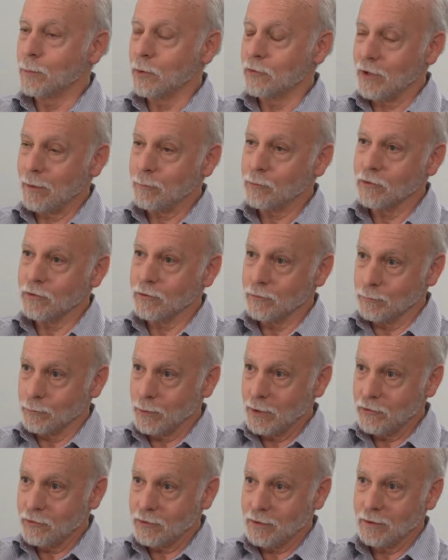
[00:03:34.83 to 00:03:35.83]
perceptions of
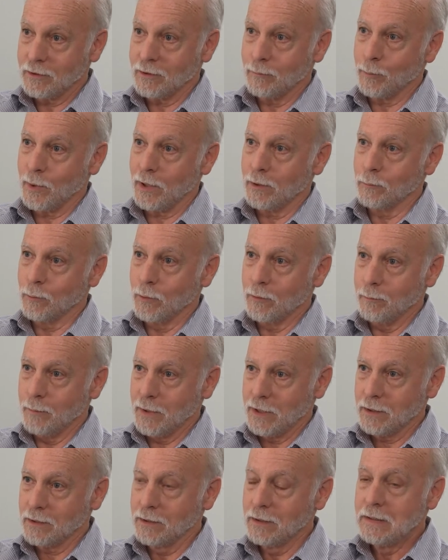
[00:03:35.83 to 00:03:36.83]
risk compared with
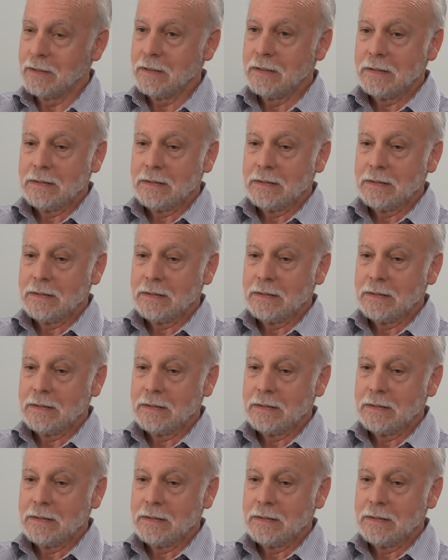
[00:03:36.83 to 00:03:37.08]
men.